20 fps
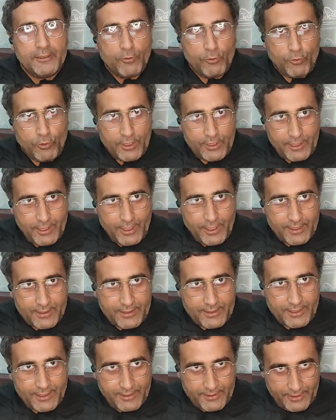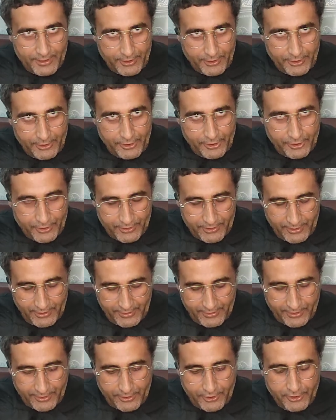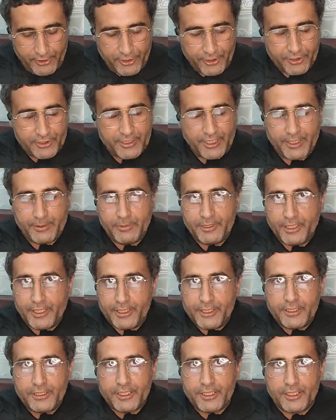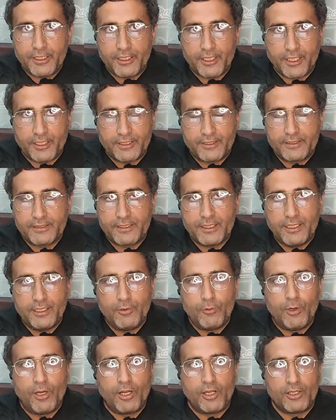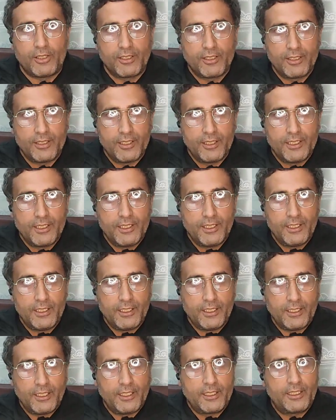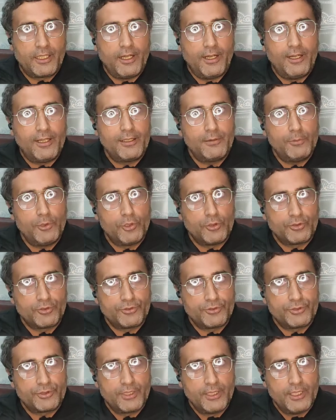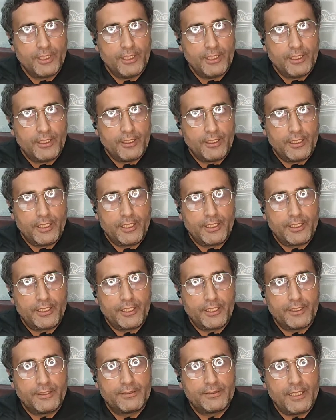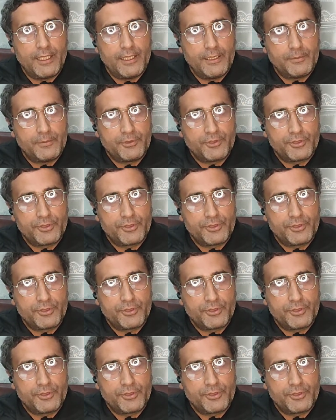What are cell secretions? Cell secretions can be anything like cell wall, like hormones, like enzymes.